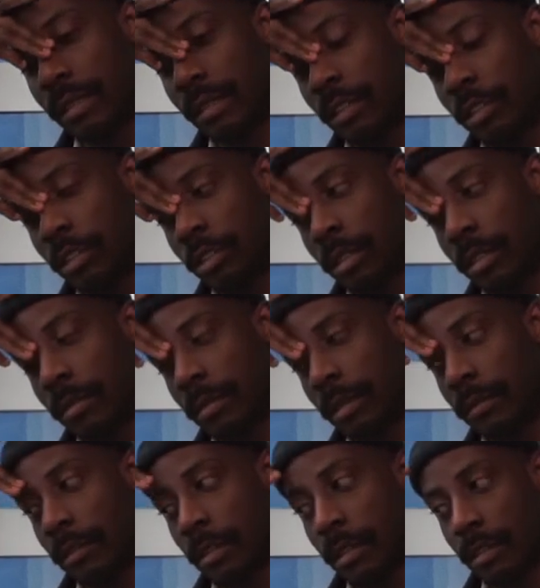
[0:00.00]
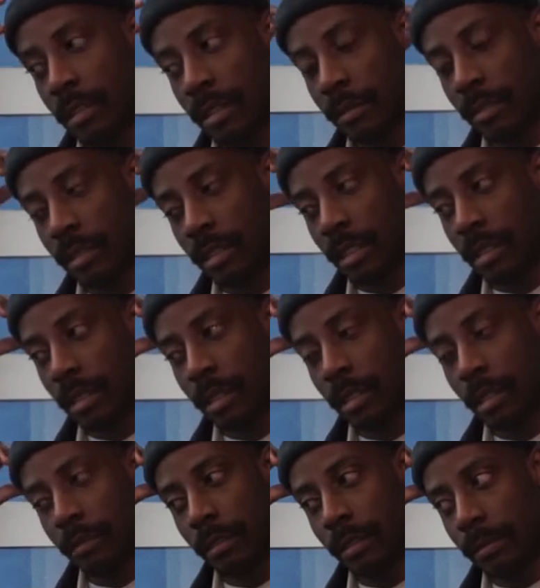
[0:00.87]
year, I shot my first ever CD
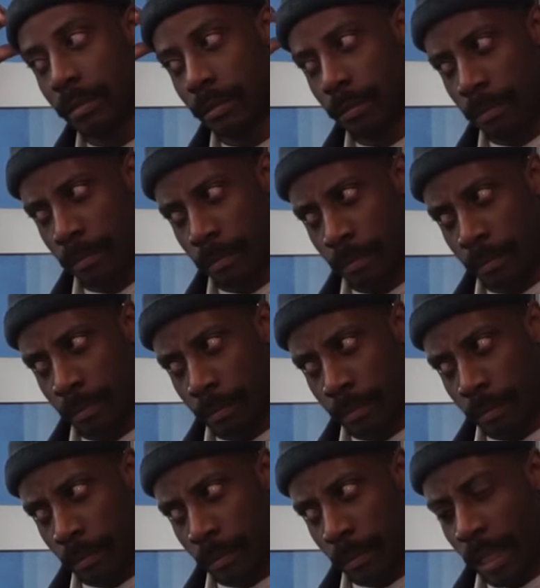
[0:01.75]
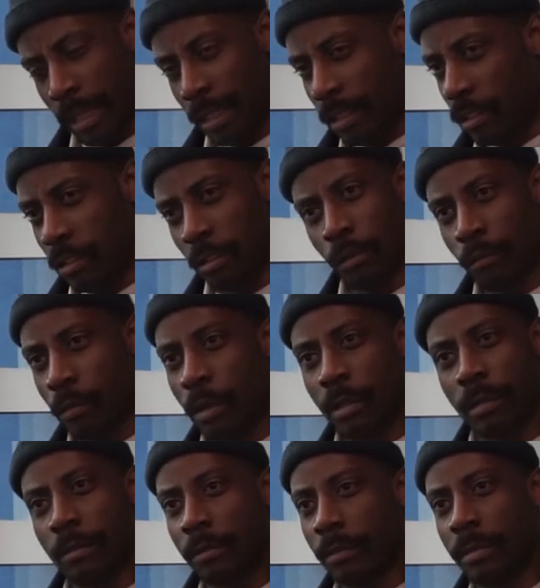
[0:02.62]
cover. And it just sort of
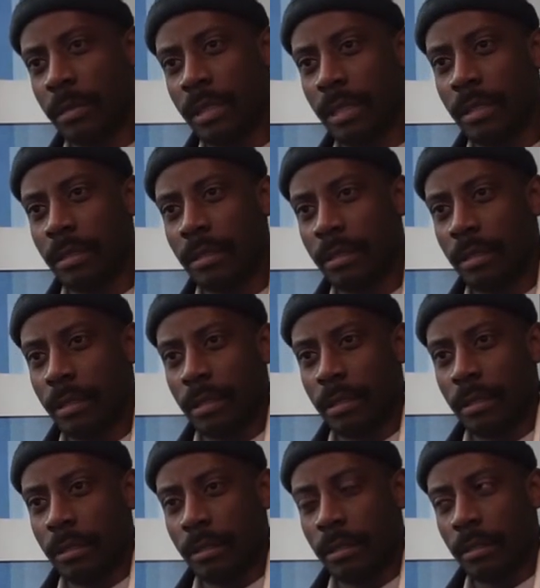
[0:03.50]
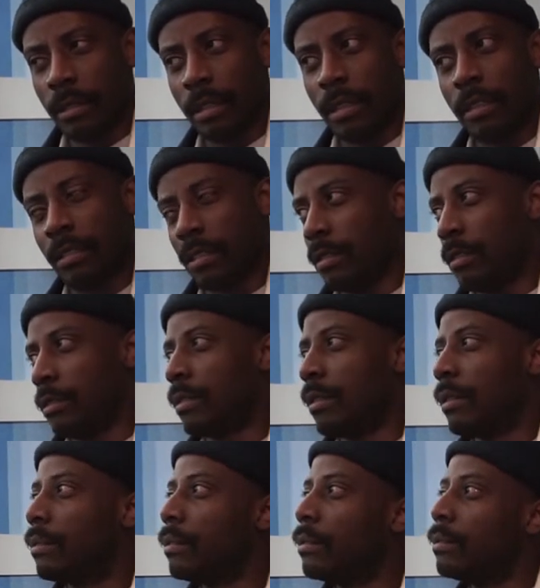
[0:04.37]
rolled on from there. Yeah, so I was
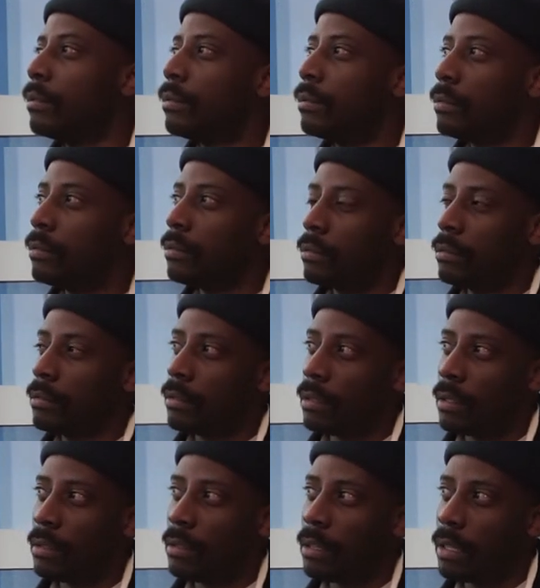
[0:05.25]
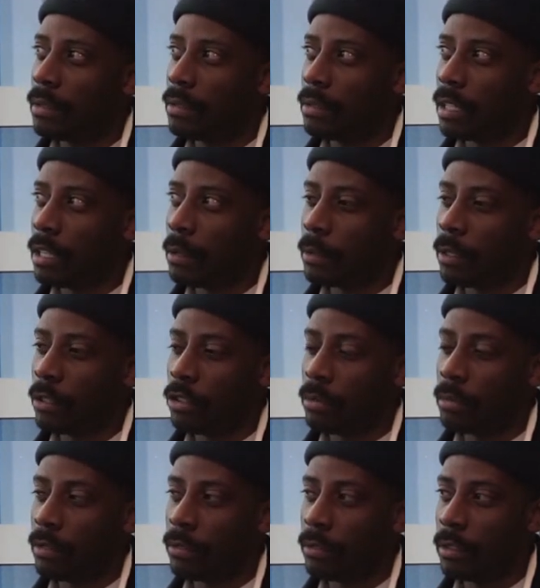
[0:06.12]
like 19 when I
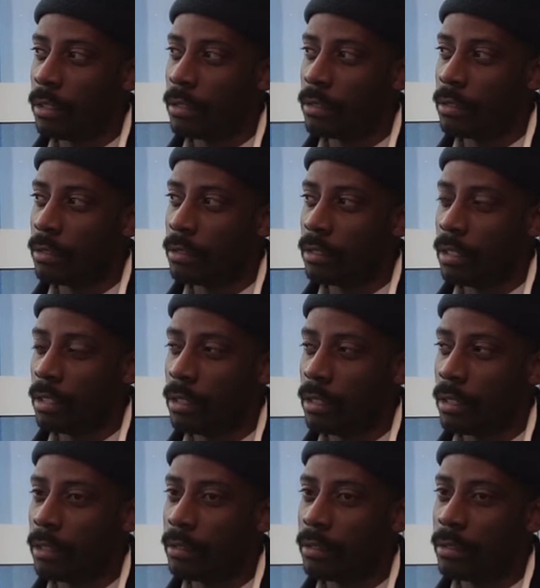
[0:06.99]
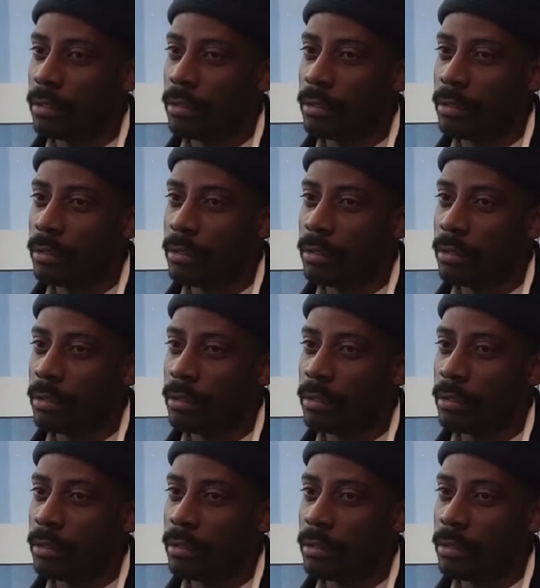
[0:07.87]
shot my first CD cover.